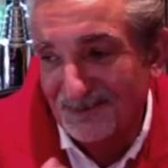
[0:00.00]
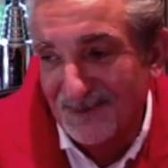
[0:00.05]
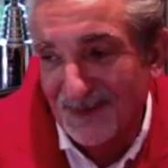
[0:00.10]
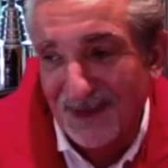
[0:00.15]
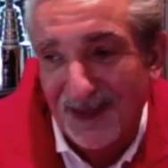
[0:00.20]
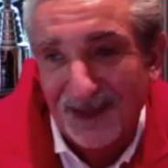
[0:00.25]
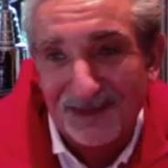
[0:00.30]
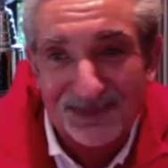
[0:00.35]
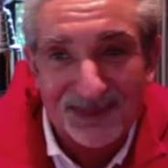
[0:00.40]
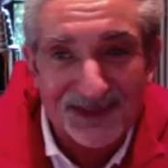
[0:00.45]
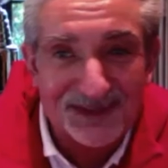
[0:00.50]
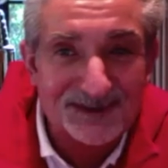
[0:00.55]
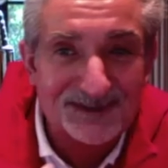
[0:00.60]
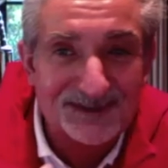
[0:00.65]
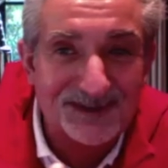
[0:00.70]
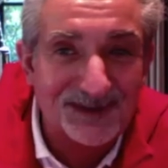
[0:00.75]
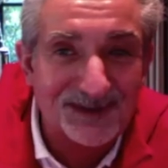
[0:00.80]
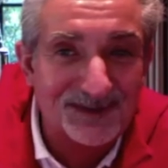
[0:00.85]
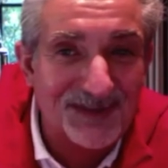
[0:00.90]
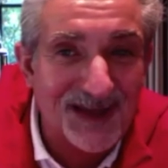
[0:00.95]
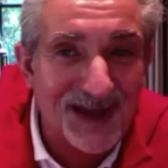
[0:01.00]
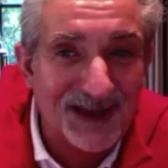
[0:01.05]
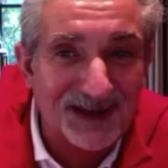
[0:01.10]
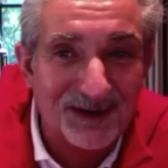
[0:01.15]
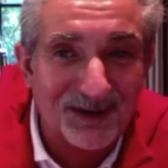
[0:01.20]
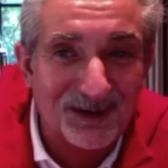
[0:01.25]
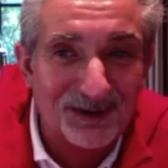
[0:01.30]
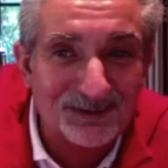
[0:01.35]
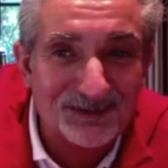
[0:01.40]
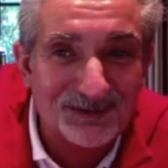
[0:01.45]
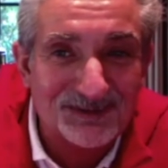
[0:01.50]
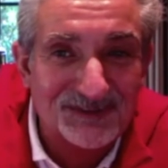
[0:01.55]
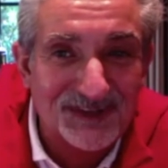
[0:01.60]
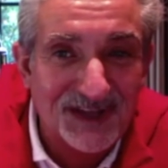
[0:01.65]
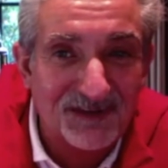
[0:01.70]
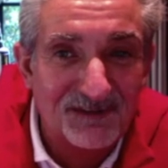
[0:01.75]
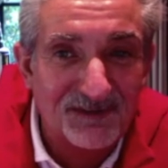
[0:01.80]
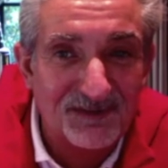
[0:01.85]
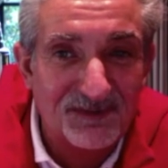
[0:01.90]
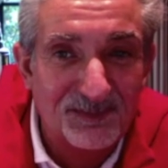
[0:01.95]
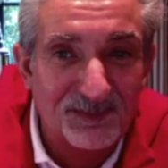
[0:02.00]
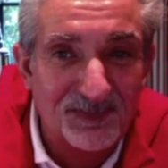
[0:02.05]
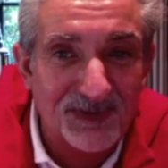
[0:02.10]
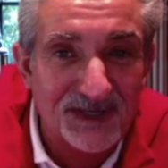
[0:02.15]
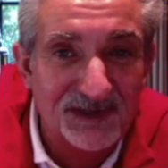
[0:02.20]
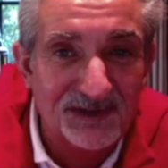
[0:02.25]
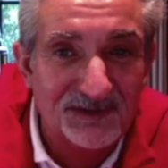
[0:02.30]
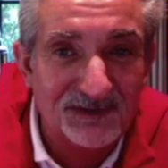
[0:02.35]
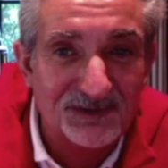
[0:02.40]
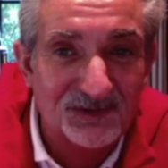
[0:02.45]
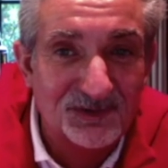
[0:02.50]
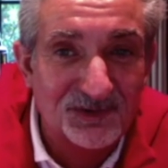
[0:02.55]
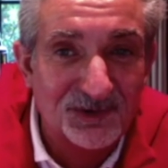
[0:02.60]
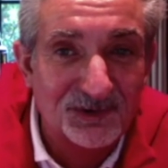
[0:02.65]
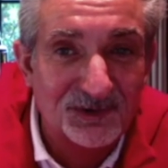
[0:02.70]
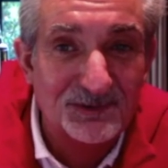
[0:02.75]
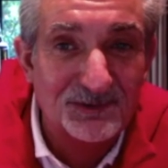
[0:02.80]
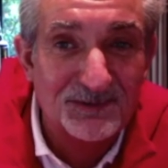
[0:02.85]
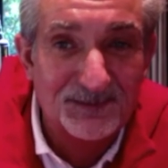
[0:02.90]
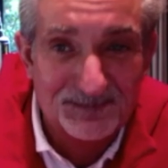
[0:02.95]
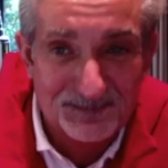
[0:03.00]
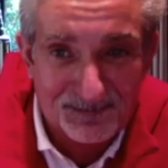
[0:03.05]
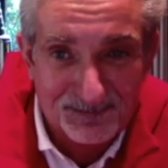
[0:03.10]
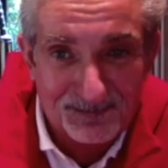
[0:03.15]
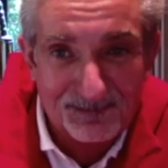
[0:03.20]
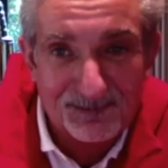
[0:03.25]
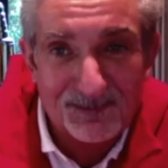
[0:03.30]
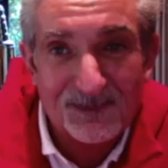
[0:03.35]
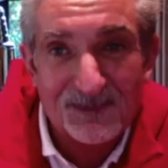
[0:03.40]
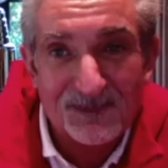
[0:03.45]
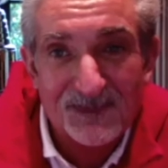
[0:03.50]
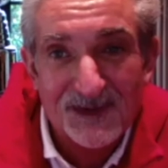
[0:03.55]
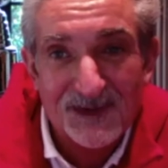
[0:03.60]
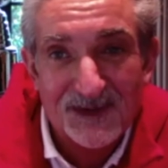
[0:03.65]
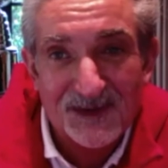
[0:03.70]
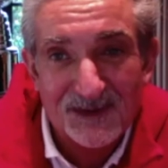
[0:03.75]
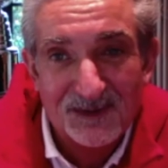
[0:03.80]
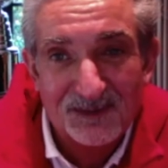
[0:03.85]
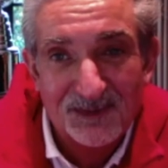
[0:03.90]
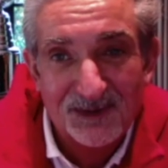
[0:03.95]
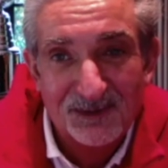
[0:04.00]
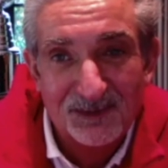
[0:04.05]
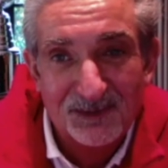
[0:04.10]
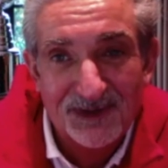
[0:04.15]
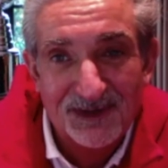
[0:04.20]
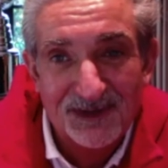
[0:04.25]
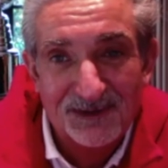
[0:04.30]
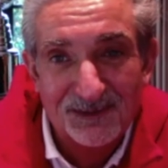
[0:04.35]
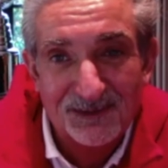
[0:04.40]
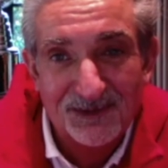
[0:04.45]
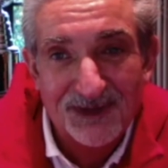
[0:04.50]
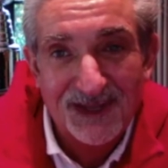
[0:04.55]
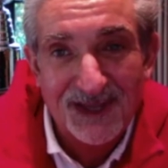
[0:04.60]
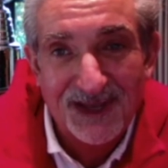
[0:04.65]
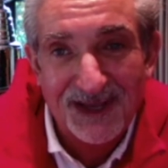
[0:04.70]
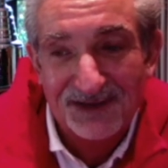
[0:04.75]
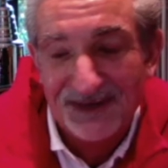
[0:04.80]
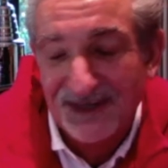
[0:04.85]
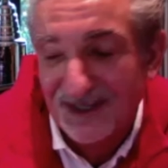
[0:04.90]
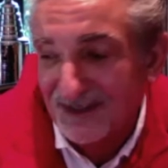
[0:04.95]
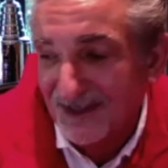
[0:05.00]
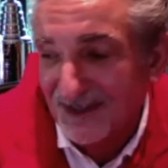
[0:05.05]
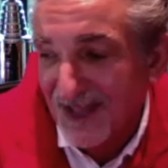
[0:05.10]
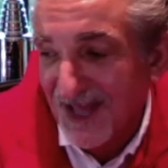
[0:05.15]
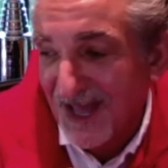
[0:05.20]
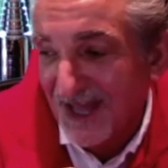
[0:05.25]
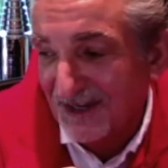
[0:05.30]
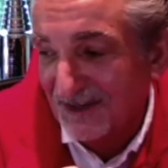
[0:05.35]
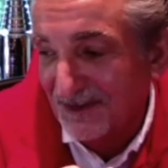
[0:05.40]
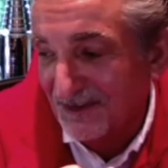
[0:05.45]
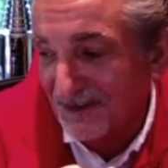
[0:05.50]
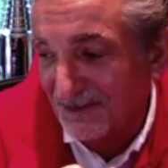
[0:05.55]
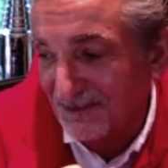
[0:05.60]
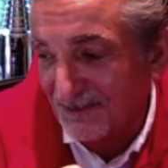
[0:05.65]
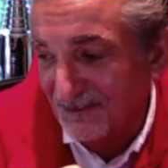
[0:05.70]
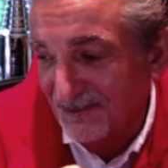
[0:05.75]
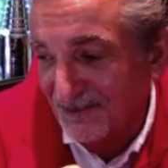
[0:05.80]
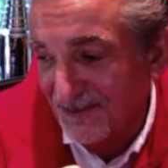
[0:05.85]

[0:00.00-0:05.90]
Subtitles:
I think to thine own self be true. I mean, we had a lot of